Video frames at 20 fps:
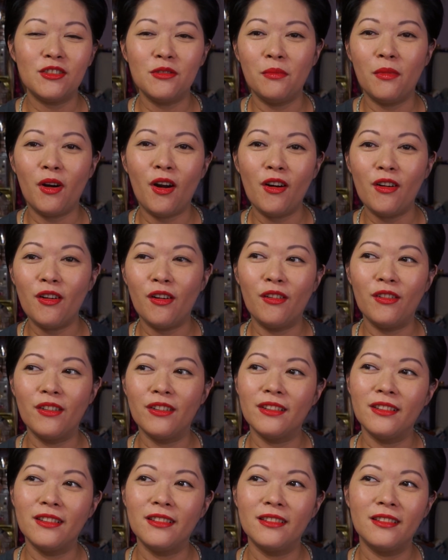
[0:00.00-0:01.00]

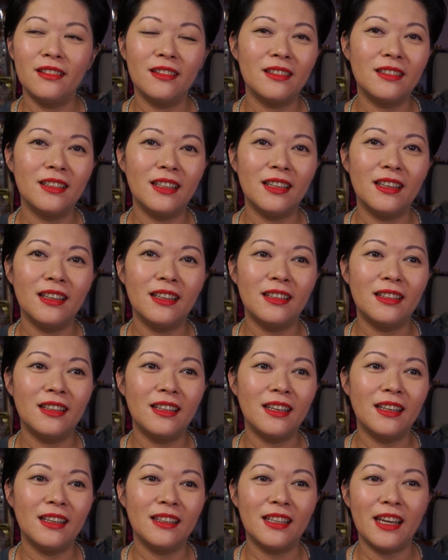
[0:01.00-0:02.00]
tomorrow,
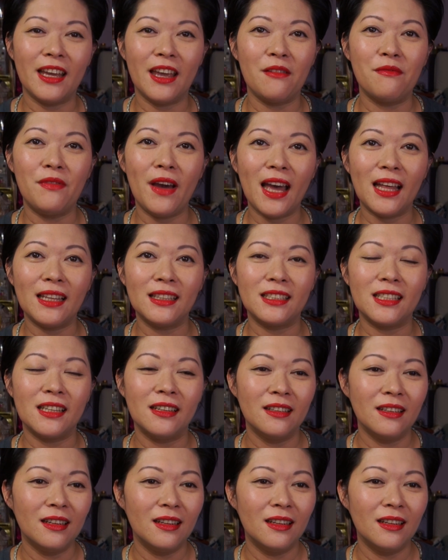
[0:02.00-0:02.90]
the event,